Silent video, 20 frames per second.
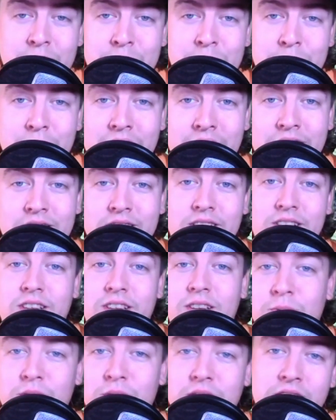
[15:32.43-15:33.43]

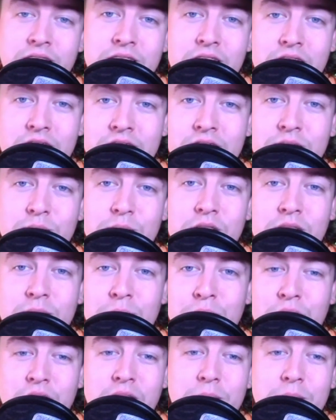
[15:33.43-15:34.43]
basically what it does, we're going to
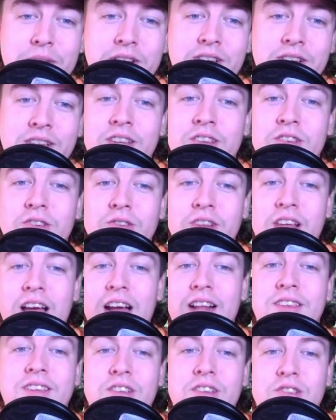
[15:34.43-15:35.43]
bring up a this or
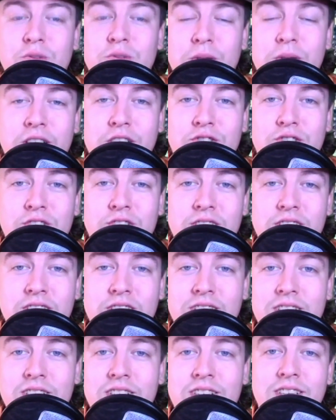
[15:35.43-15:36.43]
that situation.
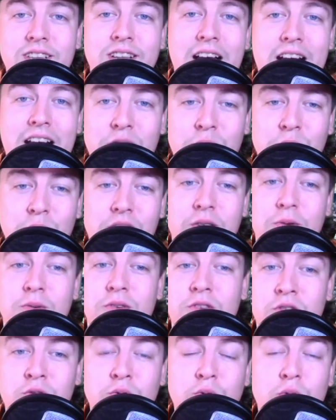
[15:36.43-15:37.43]
Last week it
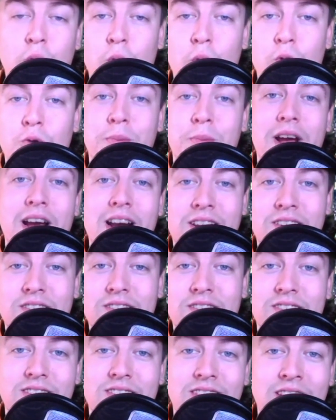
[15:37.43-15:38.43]
was 2
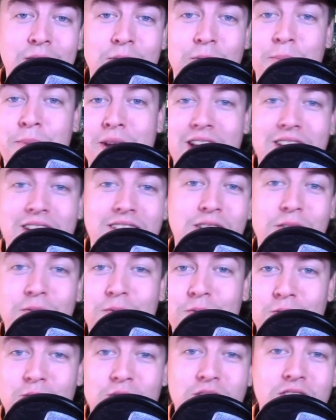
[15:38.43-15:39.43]
quarterbacks that were battling
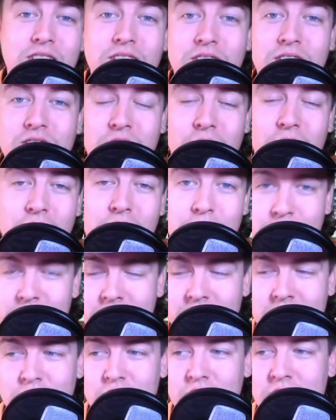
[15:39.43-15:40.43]
for the starting
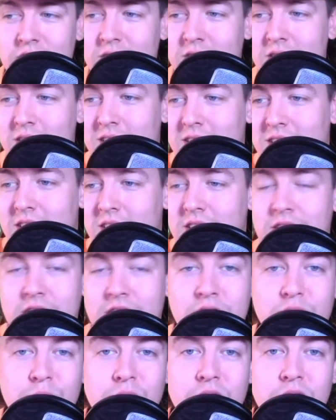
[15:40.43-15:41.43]
position.
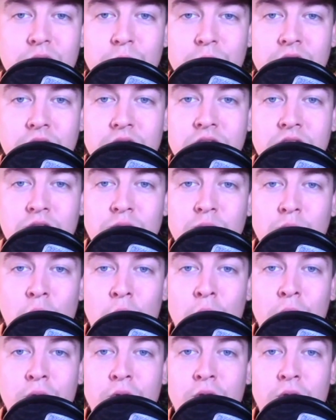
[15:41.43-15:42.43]
This week, we're going to do
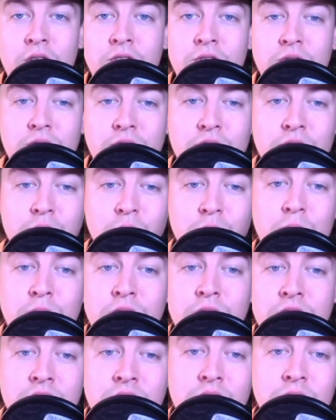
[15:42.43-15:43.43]
over-unders for
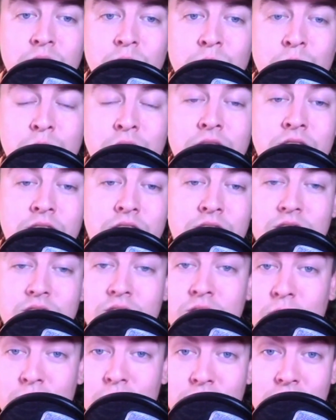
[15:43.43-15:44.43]
wins
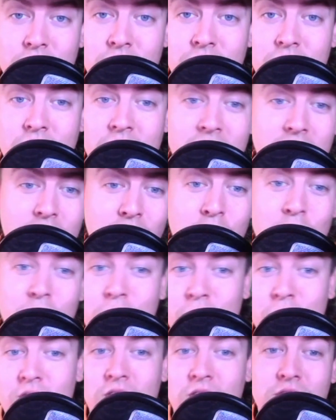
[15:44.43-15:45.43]
totals,
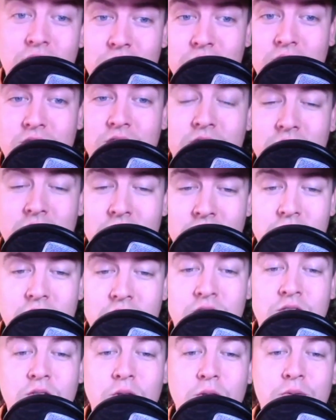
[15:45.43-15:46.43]
over-under.
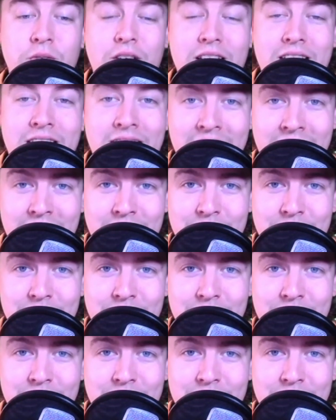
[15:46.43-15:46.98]
So if I hit,